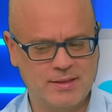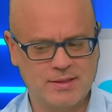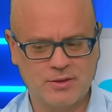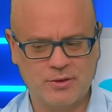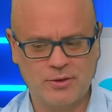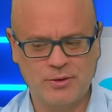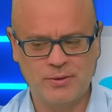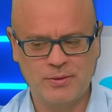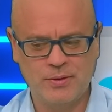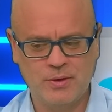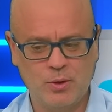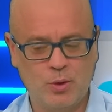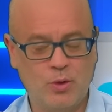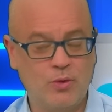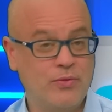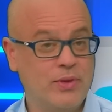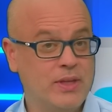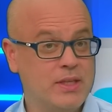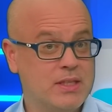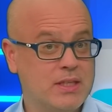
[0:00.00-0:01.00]
So
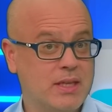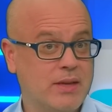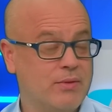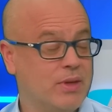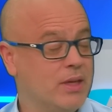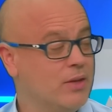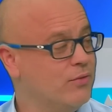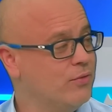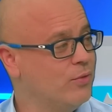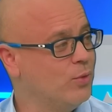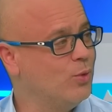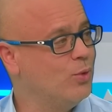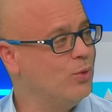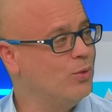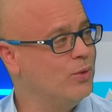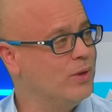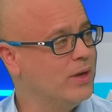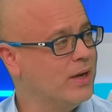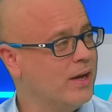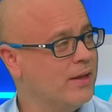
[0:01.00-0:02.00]
off his
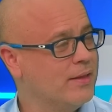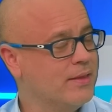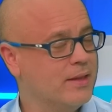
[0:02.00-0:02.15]
74, I think